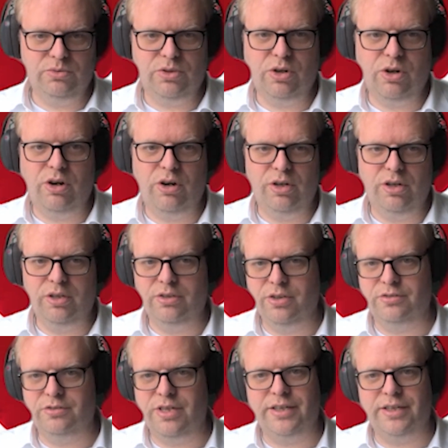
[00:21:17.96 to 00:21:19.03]
Carl
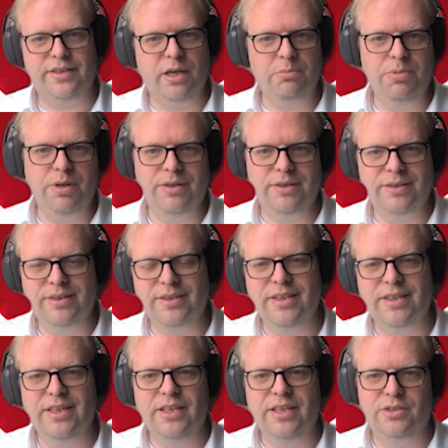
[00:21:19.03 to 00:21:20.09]
just like Tim,
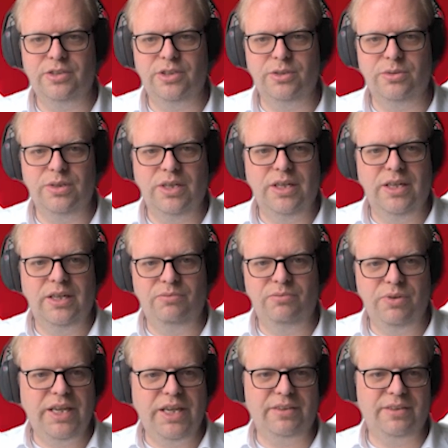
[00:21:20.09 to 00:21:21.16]
to
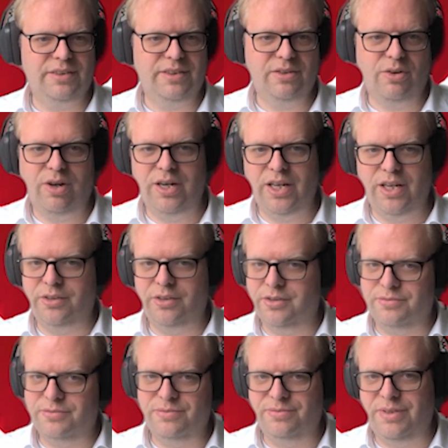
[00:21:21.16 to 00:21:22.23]
we get Carl a lot
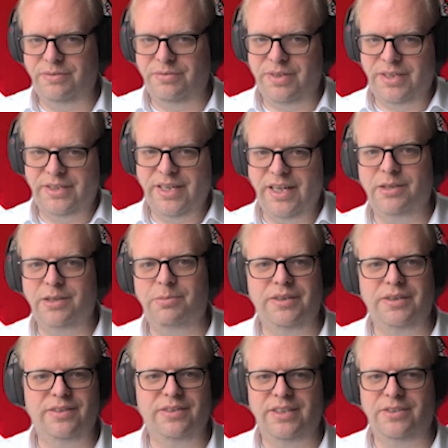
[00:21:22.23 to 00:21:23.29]
of different
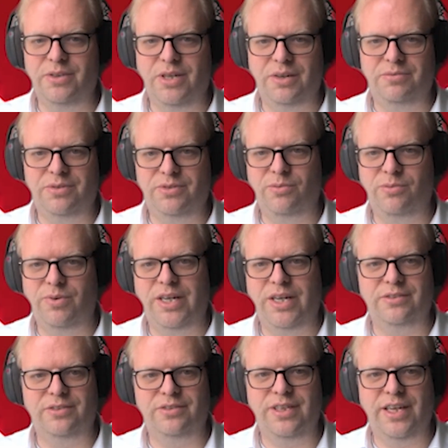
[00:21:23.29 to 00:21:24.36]
entitlements, and then you have someone
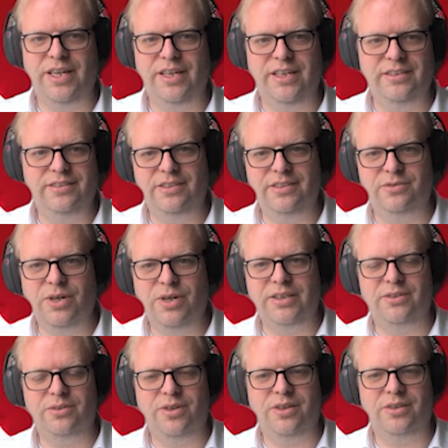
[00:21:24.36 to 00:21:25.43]
has to say, is this
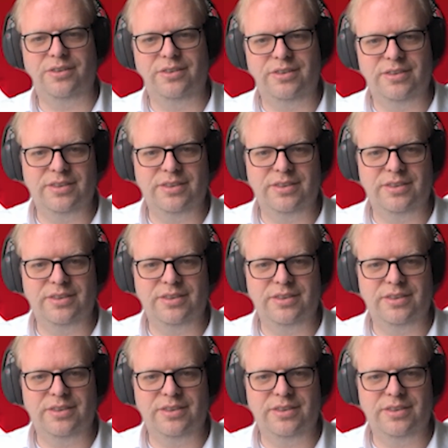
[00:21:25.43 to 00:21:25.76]
right or not?